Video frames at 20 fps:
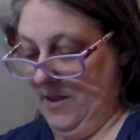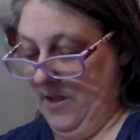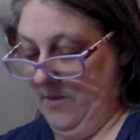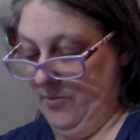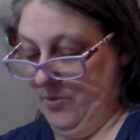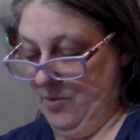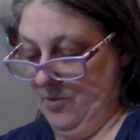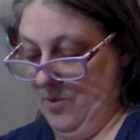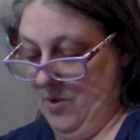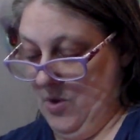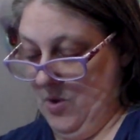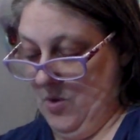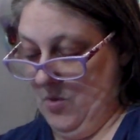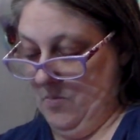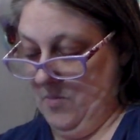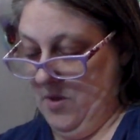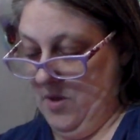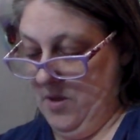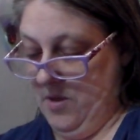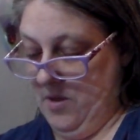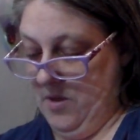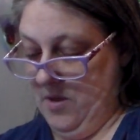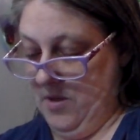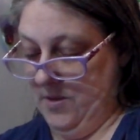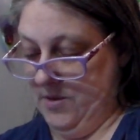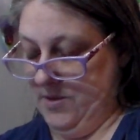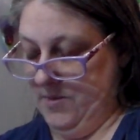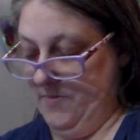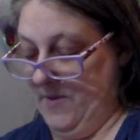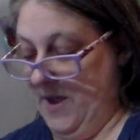living room
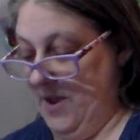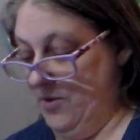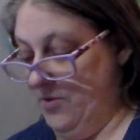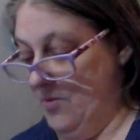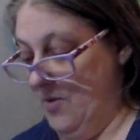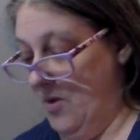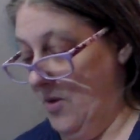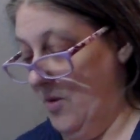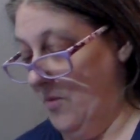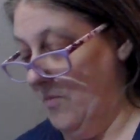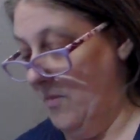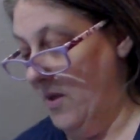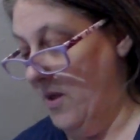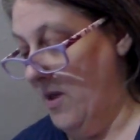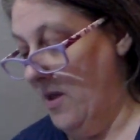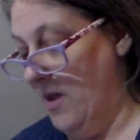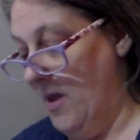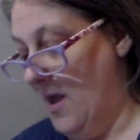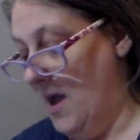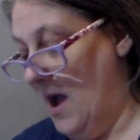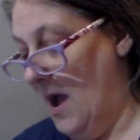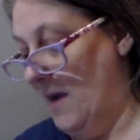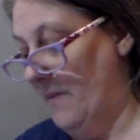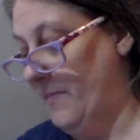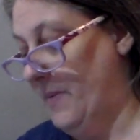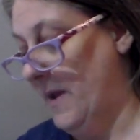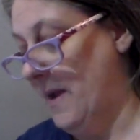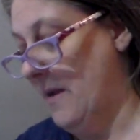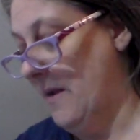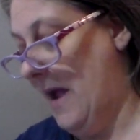to bedroom.
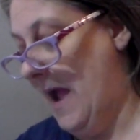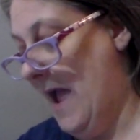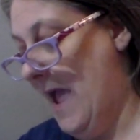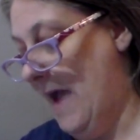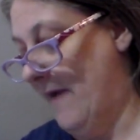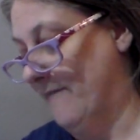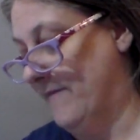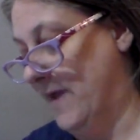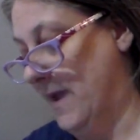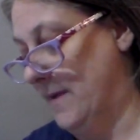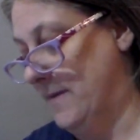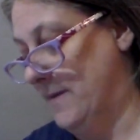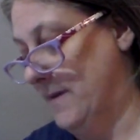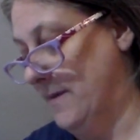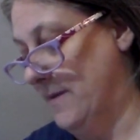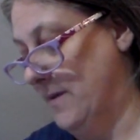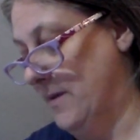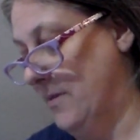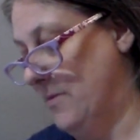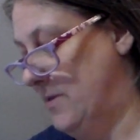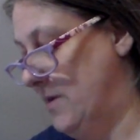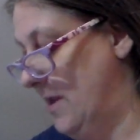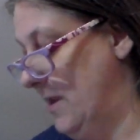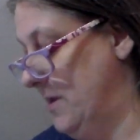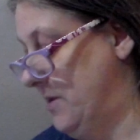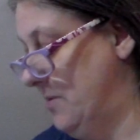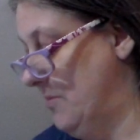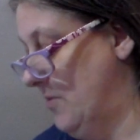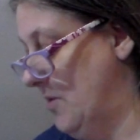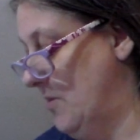Up here I have kitchen to
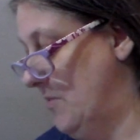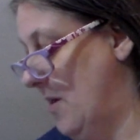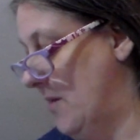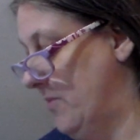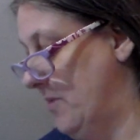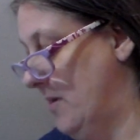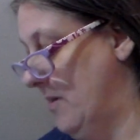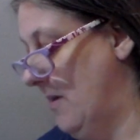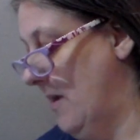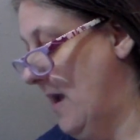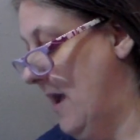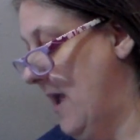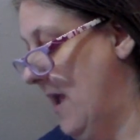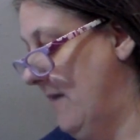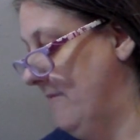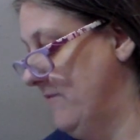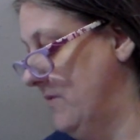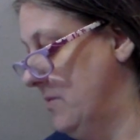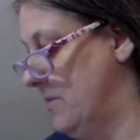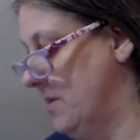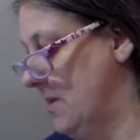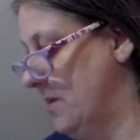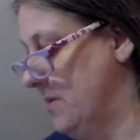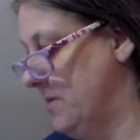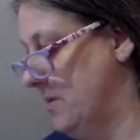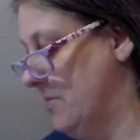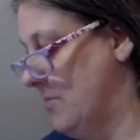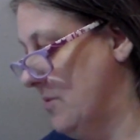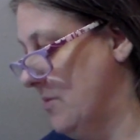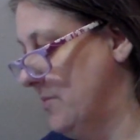utility room. Over here I have
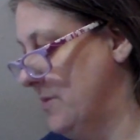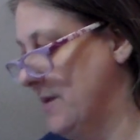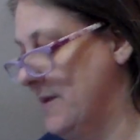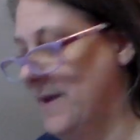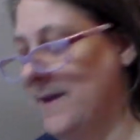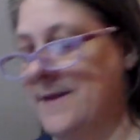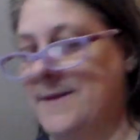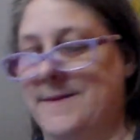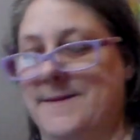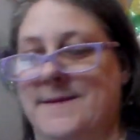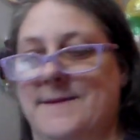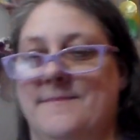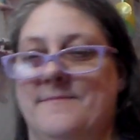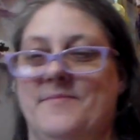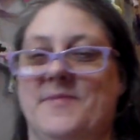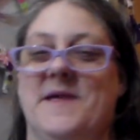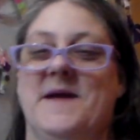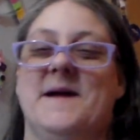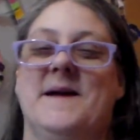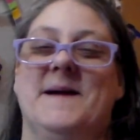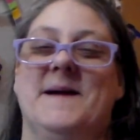utility room to kitchen.